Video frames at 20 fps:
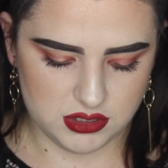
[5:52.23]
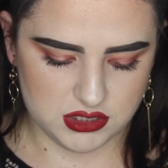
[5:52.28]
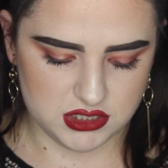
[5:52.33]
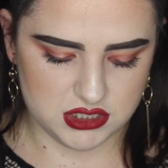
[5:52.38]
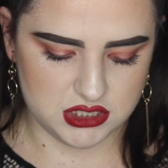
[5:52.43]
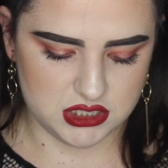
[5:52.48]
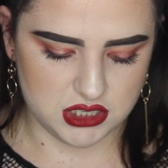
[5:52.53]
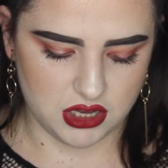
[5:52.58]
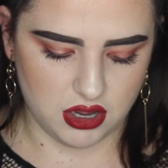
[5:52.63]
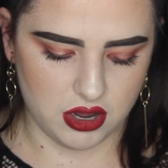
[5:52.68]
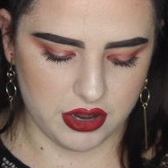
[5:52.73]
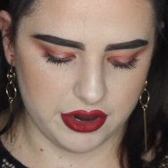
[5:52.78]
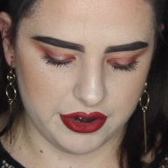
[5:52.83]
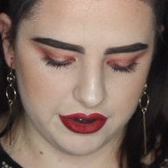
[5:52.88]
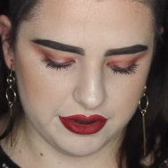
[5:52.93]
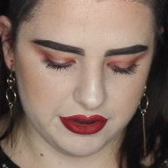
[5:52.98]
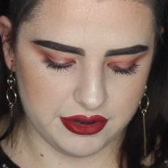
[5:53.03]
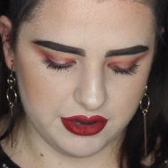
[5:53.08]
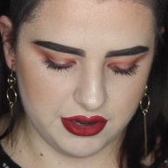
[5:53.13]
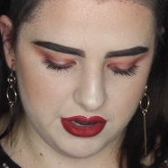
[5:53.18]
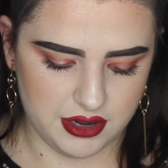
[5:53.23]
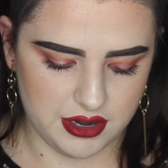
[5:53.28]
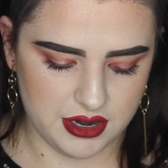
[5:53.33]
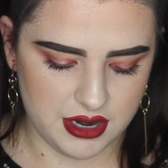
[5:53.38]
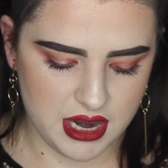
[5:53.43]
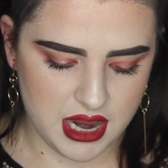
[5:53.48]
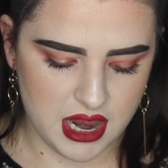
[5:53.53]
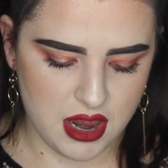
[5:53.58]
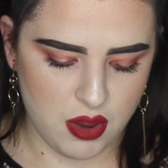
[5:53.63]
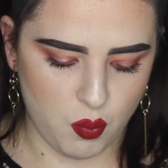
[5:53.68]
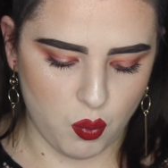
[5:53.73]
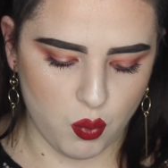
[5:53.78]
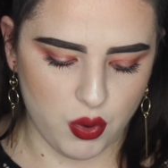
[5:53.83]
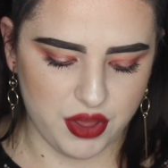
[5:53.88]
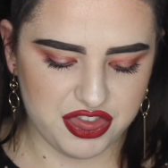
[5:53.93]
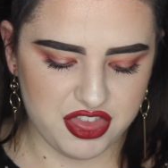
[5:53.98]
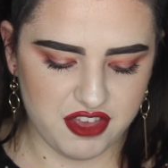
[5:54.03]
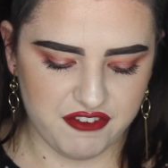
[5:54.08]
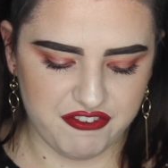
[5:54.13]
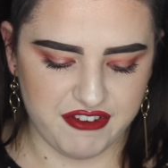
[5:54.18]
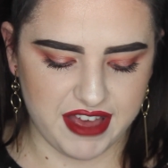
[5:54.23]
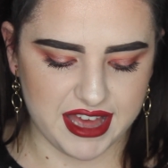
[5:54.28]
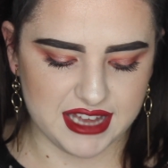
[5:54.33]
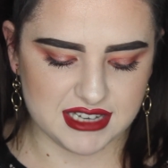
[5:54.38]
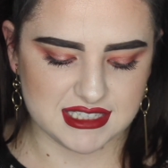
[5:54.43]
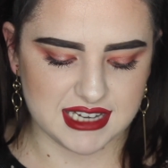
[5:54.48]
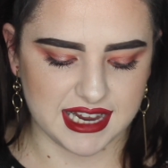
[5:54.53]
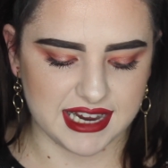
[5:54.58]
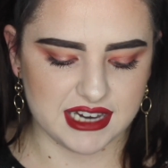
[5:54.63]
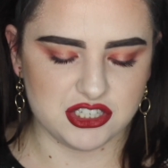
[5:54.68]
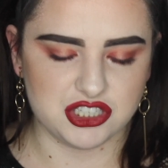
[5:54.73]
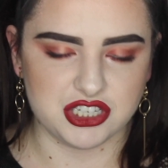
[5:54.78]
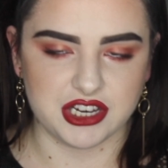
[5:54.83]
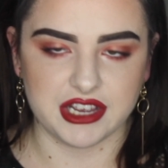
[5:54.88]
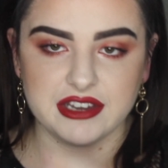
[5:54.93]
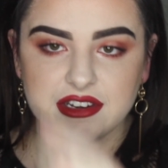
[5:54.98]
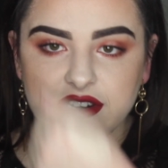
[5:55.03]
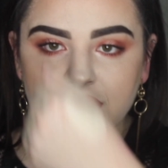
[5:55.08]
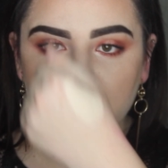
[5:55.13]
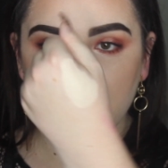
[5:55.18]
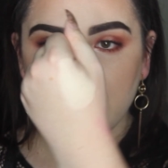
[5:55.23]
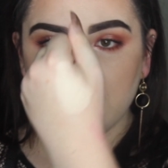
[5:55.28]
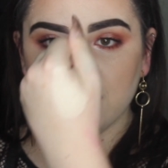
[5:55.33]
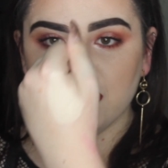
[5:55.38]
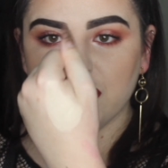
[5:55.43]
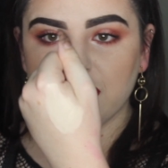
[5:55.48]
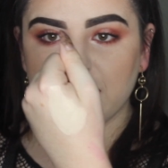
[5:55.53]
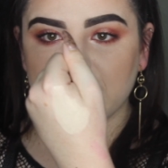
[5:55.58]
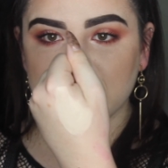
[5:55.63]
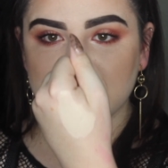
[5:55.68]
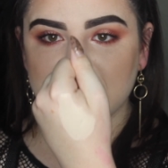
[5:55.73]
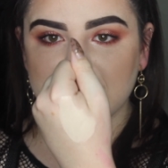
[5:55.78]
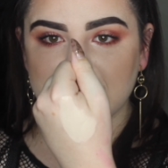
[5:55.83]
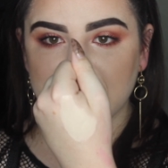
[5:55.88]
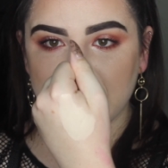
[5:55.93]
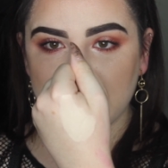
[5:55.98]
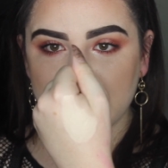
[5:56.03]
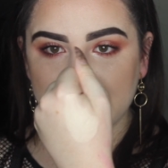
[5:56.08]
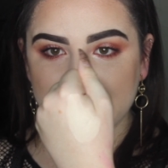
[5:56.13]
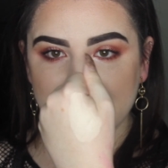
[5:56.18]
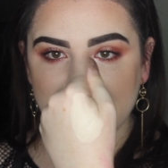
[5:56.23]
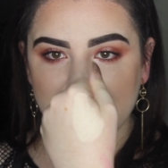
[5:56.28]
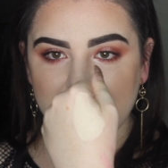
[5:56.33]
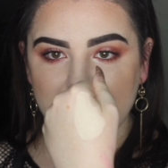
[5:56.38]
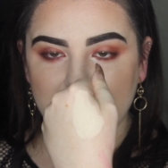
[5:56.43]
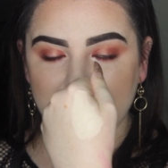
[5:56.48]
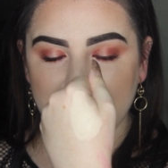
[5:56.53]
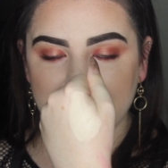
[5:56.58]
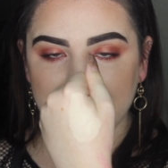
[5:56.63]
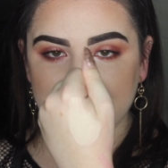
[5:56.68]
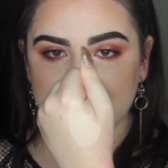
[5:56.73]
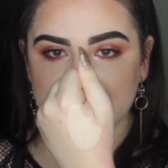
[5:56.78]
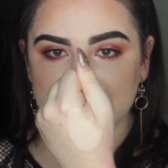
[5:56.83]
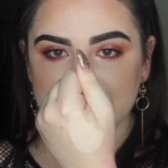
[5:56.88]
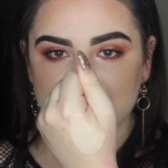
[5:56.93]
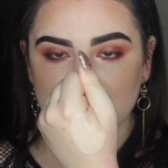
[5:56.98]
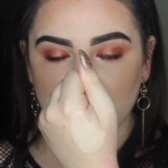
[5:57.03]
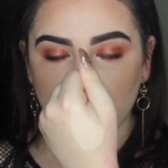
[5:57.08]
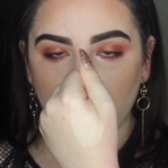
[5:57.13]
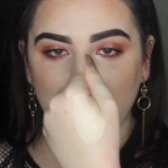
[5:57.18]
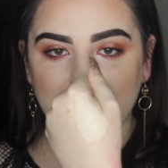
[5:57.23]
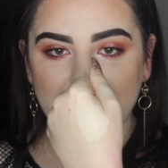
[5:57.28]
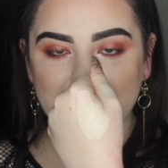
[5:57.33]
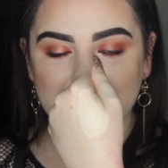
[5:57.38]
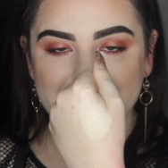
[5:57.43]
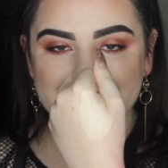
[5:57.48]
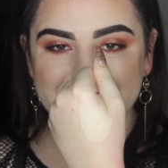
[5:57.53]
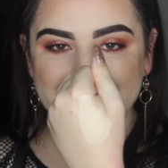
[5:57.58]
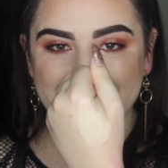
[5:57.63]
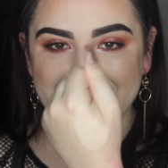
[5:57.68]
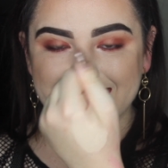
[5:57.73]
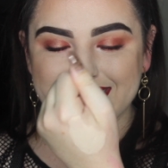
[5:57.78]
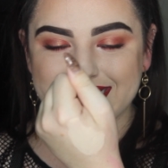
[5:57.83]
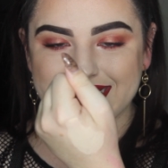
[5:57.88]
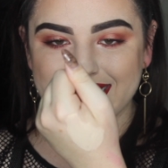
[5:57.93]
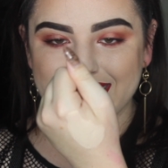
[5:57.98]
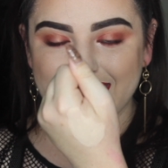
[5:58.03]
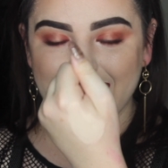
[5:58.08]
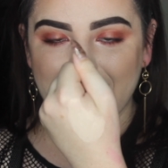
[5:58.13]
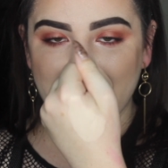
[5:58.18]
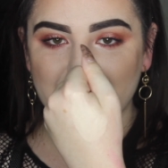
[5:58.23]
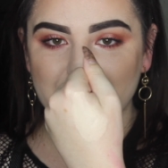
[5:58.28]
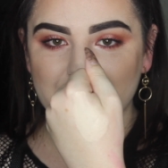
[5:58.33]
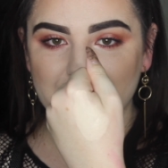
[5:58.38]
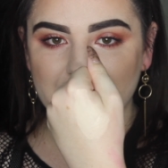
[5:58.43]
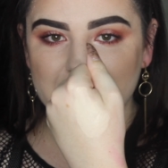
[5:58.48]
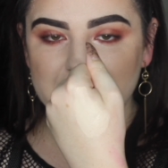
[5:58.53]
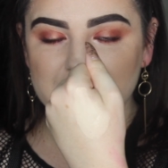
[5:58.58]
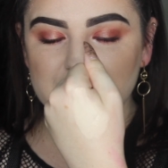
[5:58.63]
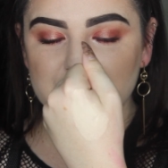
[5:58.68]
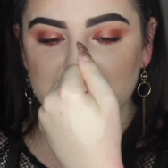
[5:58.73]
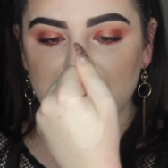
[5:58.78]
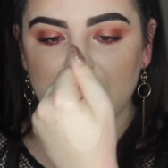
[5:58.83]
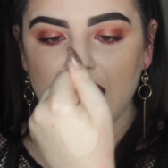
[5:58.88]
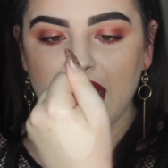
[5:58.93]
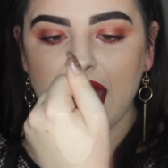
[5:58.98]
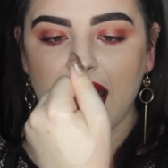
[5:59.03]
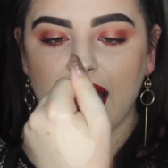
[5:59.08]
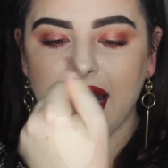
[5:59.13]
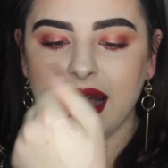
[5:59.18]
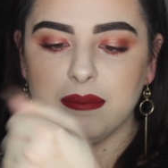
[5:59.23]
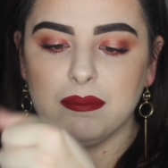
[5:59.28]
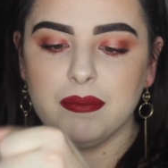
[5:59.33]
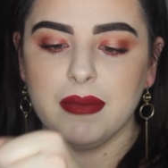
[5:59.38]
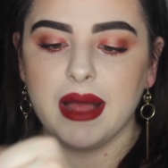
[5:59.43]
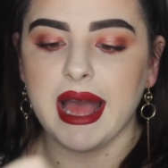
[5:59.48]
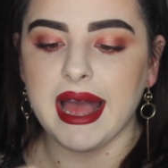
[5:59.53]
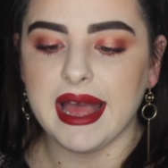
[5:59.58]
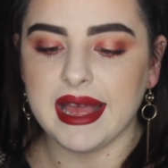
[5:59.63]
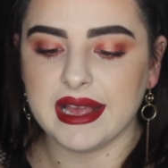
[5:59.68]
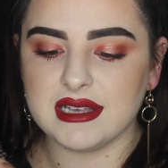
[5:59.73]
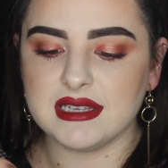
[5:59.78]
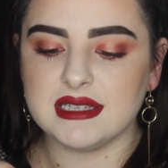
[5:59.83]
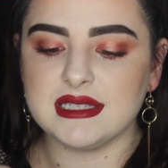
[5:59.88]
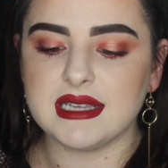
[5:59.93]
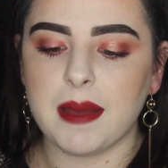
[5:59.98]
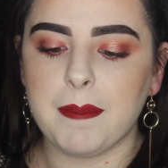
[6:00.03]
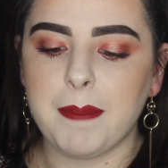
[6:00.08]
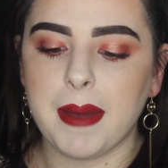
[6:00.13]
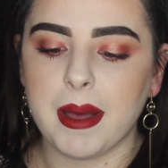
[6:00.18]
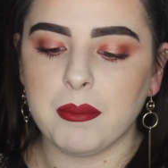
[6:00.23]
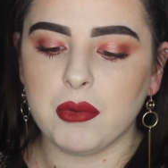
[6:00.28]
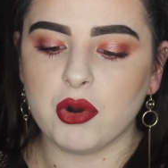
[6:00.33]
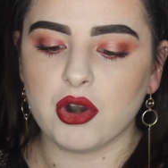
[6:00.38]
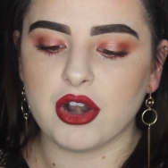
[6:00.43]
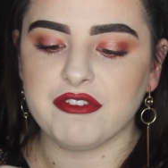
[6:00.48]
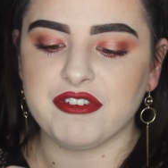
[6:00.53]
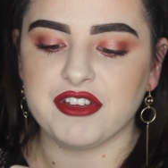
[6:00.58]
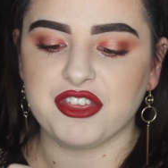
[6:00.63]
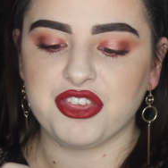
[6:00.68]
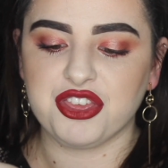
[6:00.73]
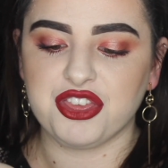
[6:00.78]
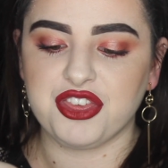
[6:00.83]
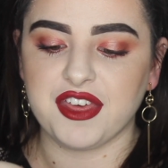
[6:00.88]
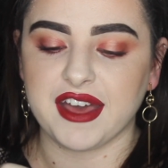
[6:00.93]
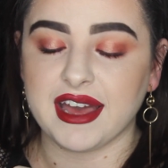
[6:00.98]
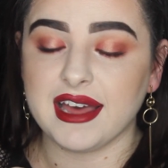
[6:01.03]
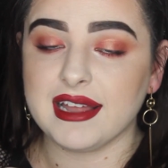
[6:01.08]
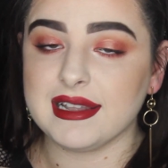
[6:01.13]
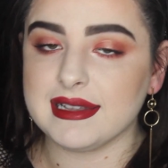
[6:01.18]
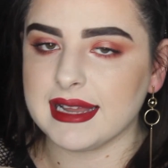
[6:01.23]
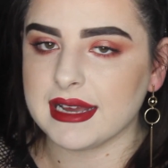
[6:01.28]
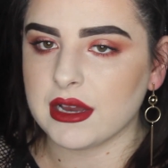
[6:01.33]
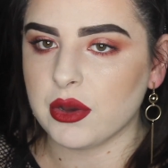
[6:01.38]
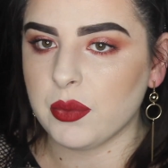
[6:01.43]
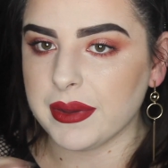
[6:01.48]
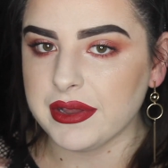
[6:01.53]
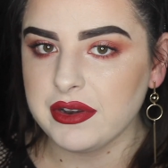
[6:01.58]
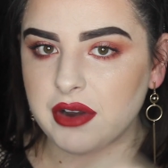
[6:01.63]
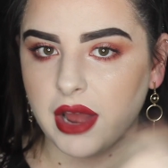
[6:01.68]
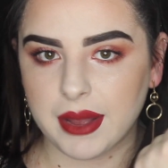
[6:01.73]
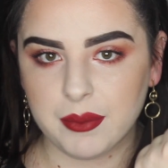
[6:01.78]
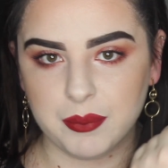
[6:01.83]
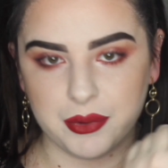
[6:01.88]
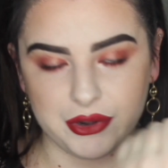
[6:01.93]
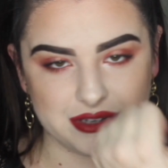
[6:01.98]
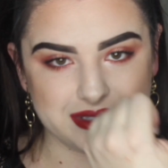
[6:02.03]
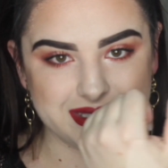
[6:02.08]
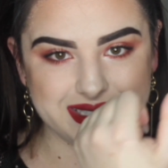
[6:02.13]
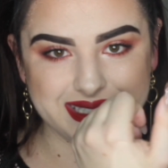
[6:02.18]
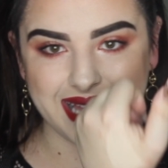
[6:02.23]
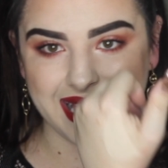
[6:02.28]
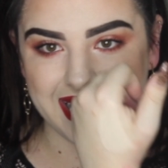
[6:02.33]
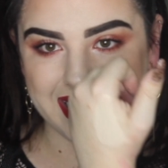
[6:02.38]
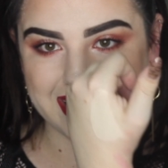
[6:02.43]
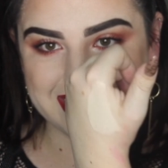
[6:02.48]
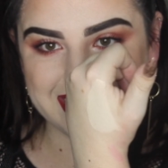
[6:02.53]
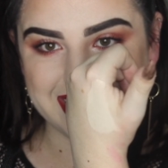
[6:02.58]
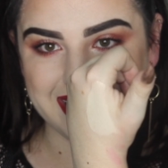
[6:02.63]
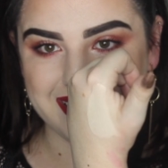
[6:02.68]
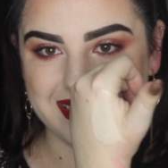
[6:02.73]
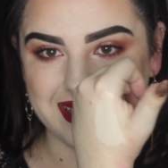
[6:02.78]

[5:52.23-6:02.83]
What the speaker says: So with the foundation, you can see there it is quite a decent coverage. It is a bit more of a thicker liquid. I wouldn't say it's a